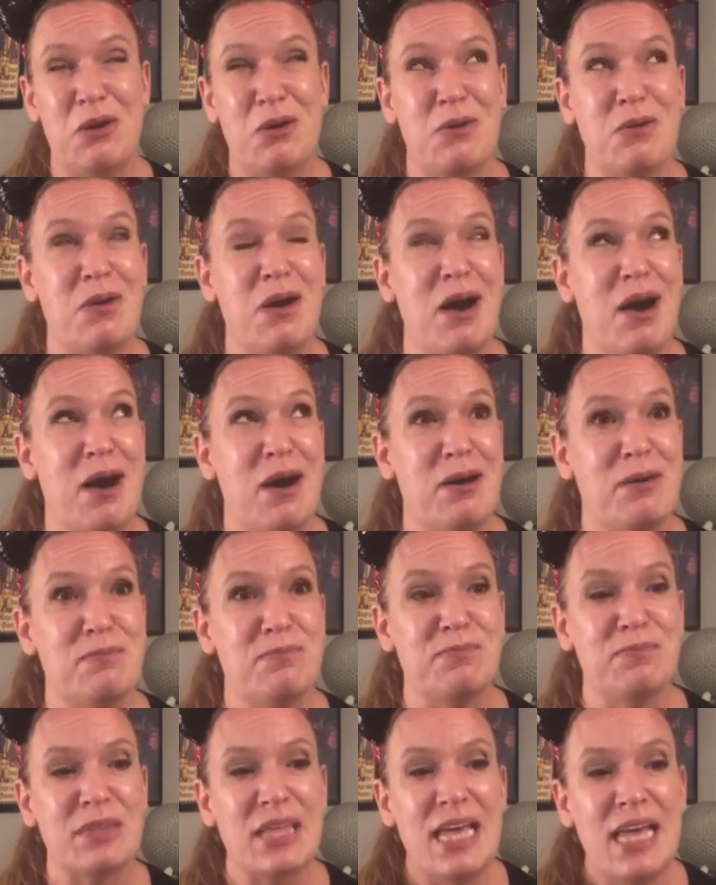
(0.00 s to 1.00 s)
So
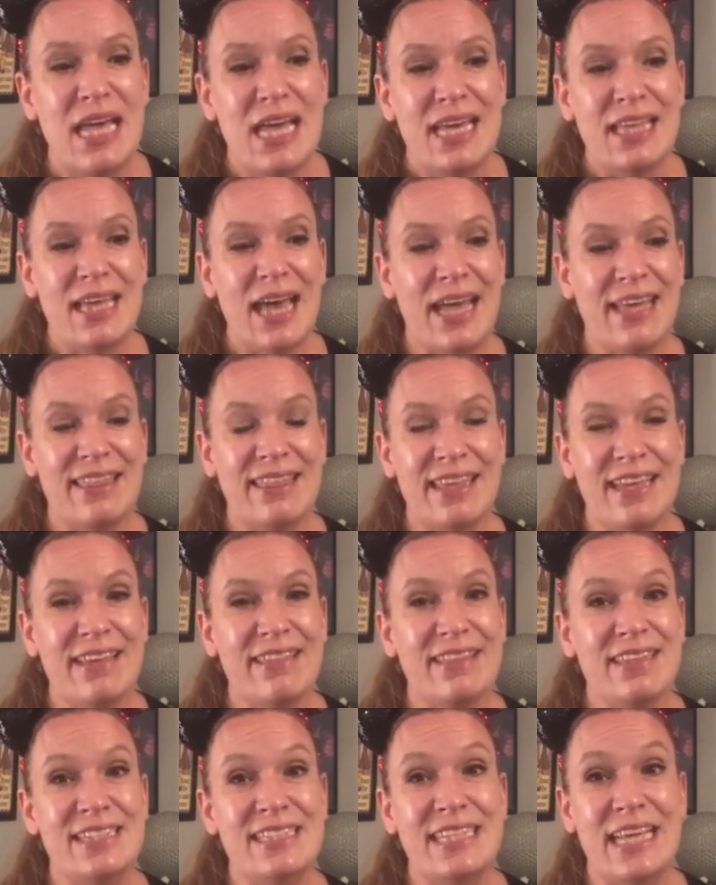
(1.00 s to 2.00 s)
um, I think
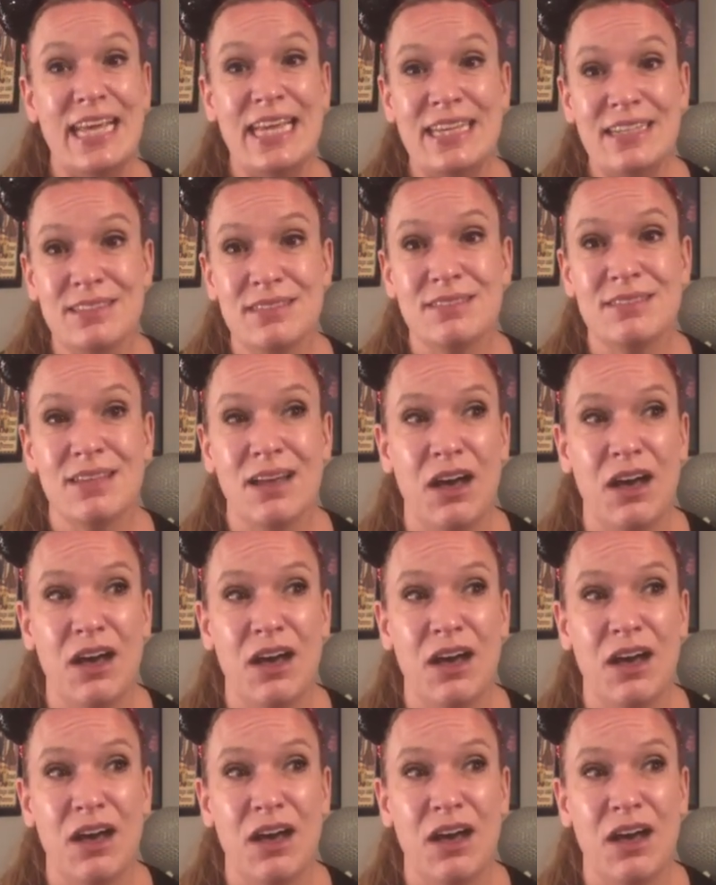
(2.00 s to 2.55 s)
the days